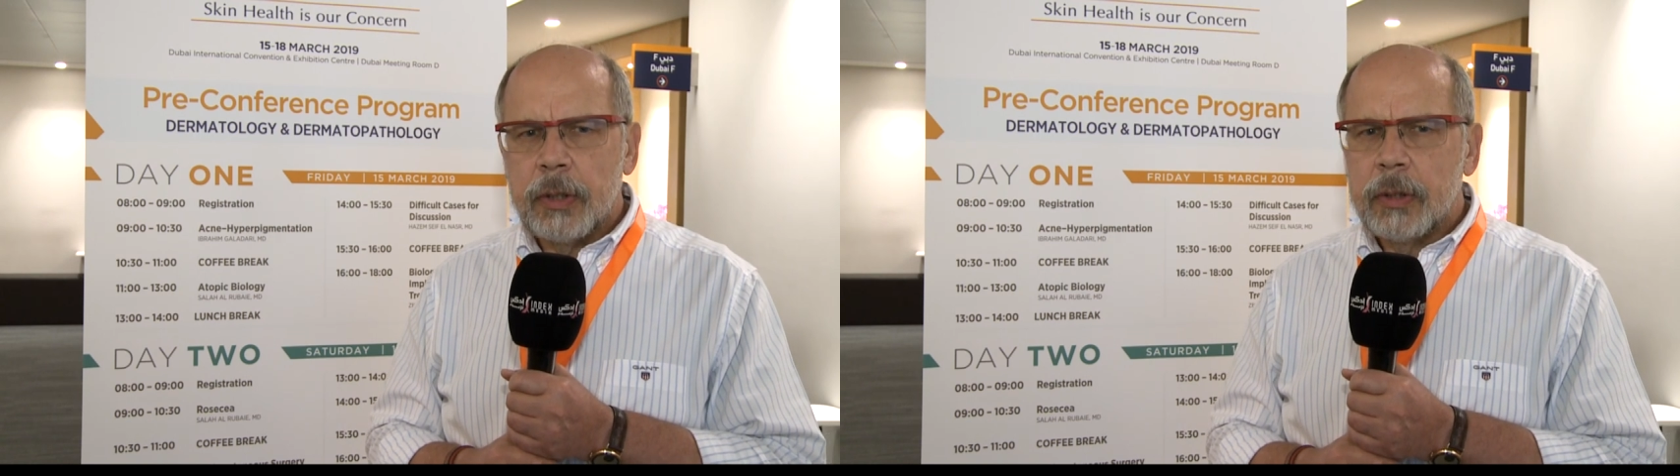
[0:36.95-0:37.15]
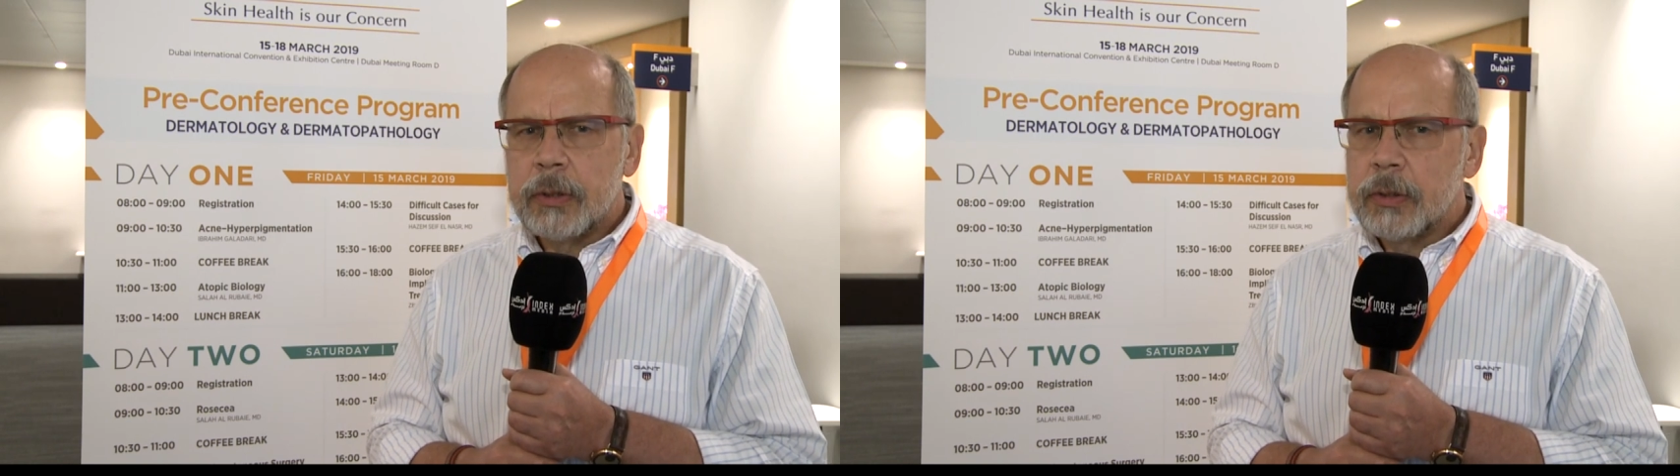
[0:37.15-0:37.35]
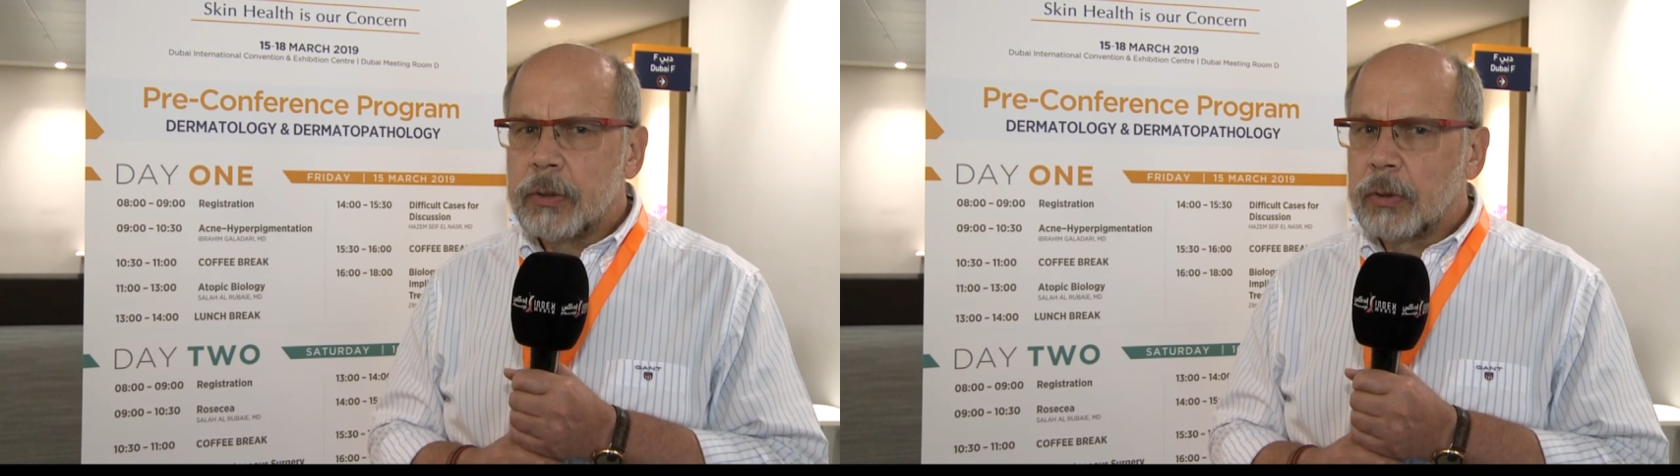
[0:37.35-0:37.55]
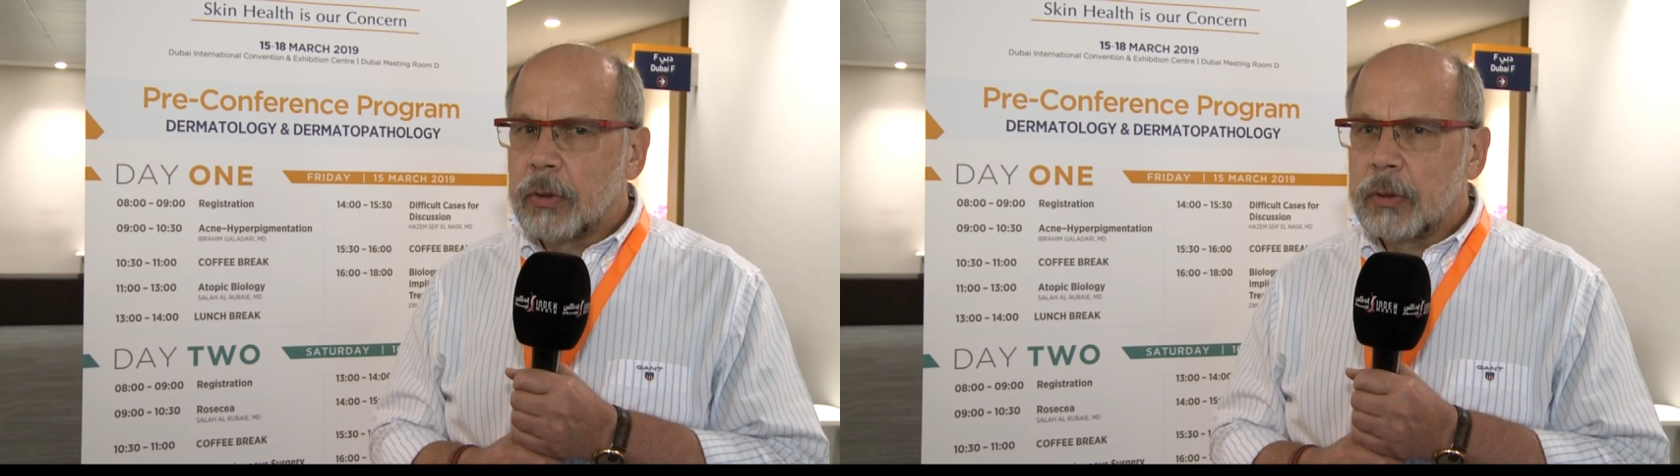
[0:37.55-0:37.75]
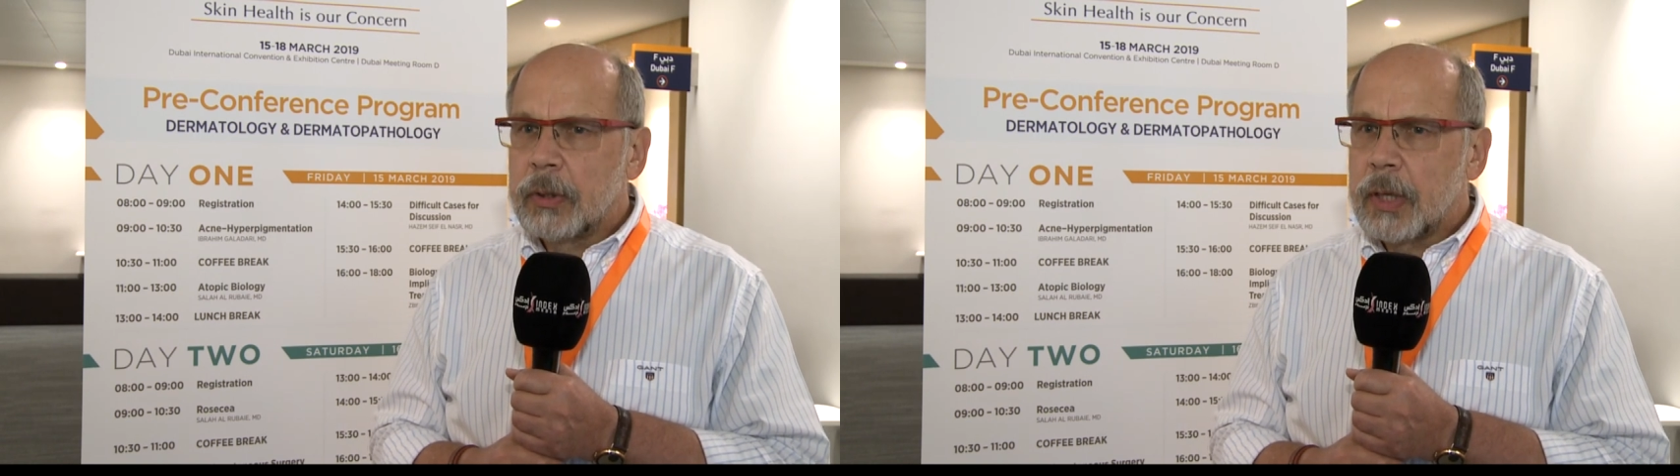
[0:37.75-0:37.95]
and this is not
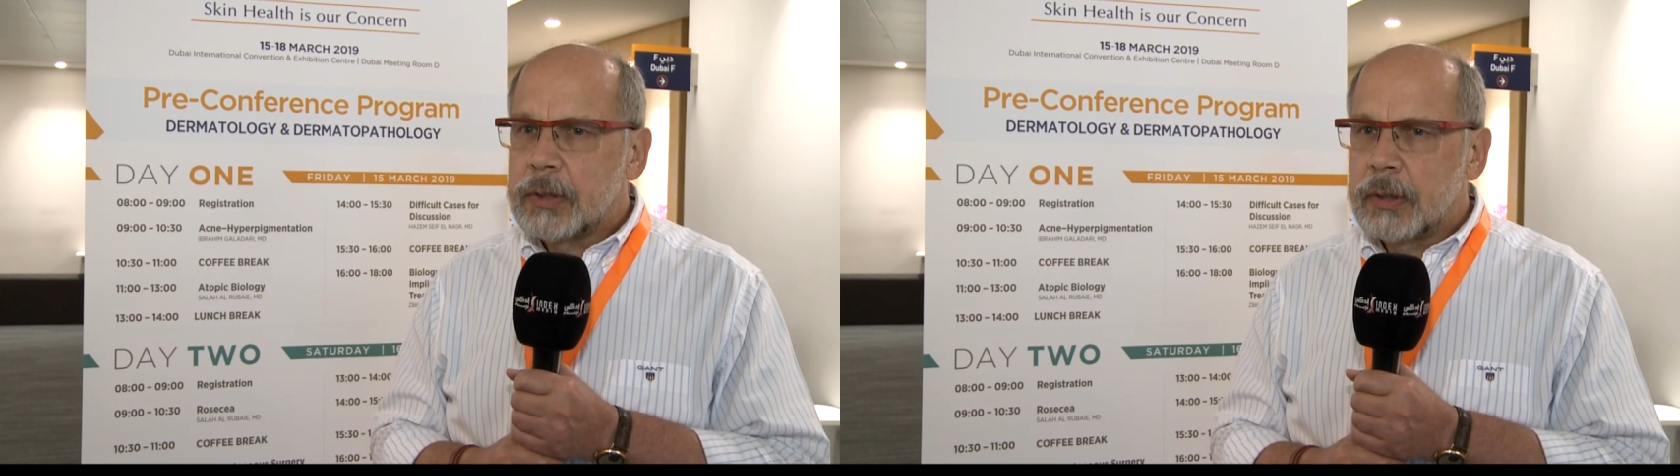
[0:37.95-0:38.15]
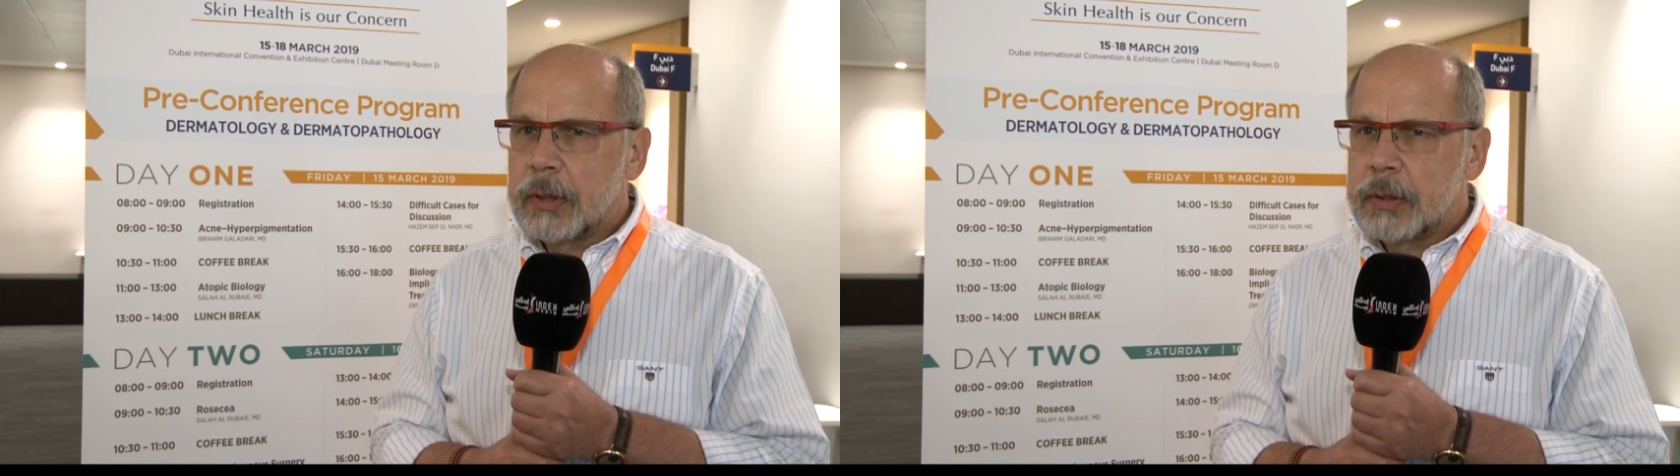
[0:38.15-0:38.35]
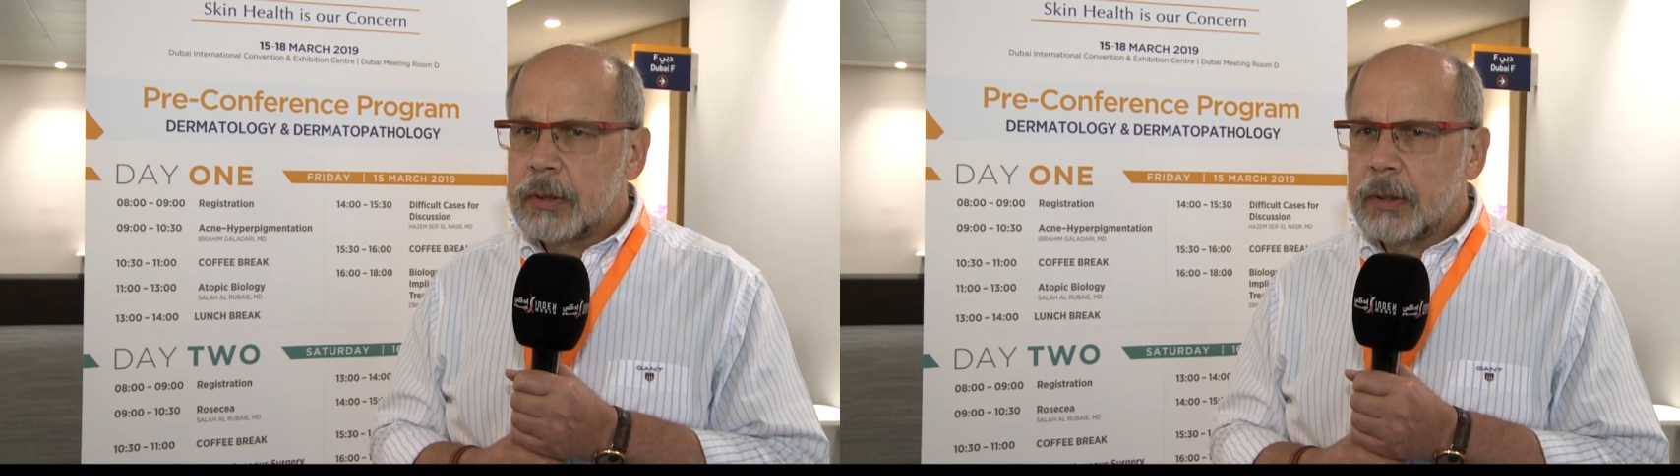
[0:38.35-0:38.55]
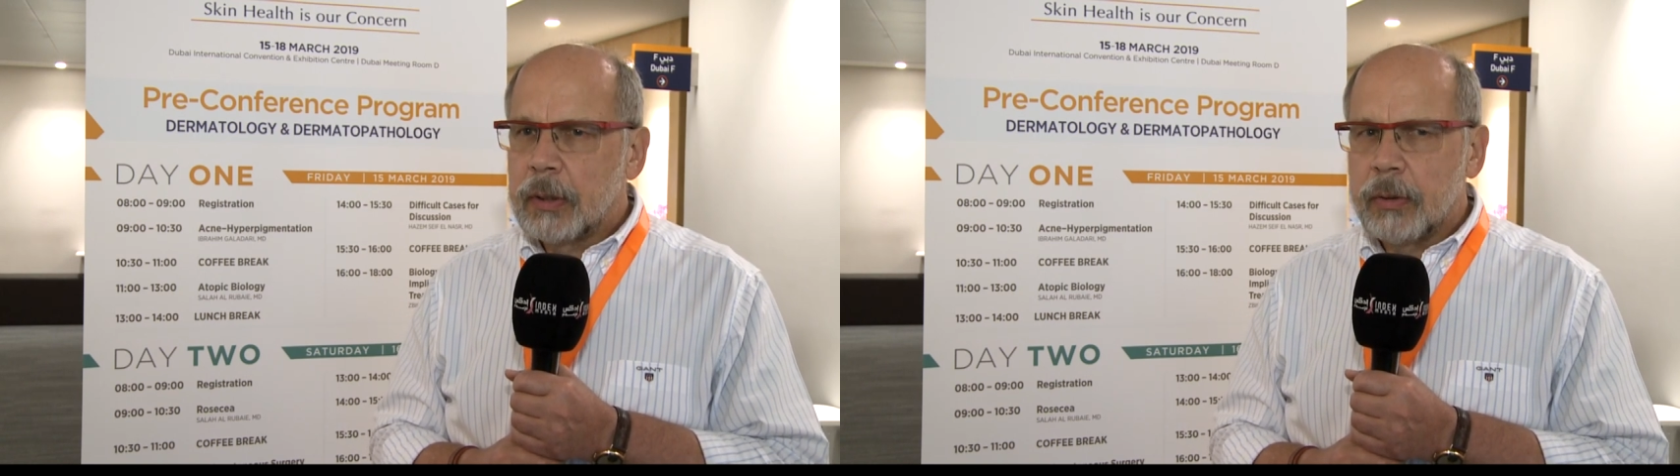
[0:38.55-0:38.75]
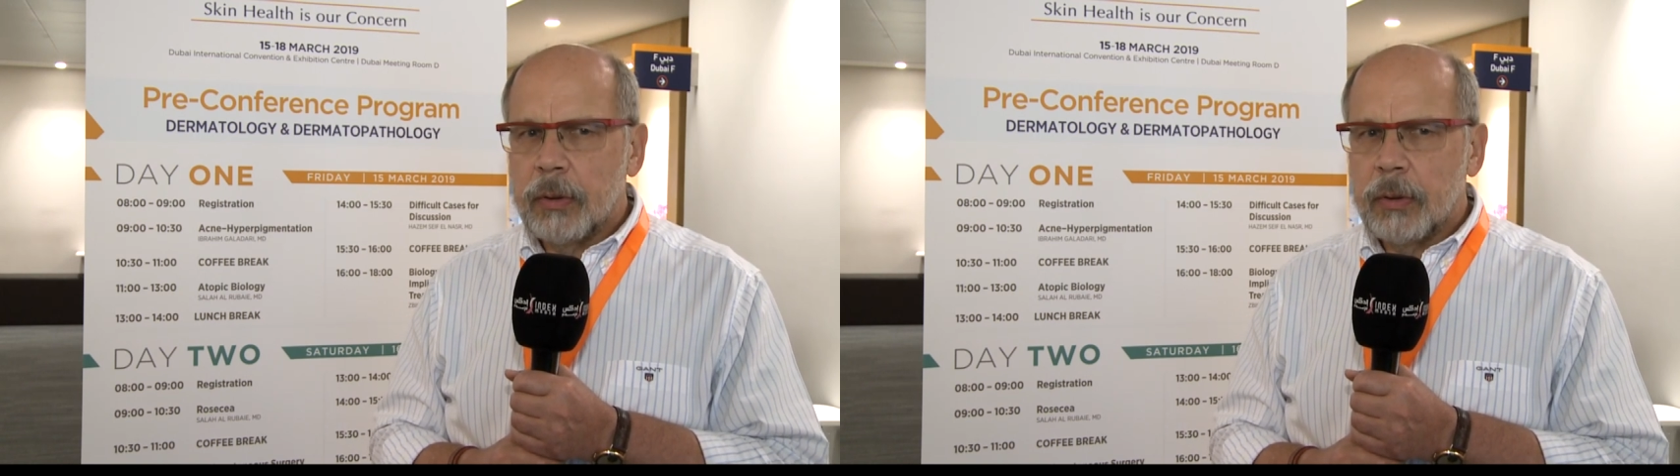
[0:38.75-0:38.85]
only residents or,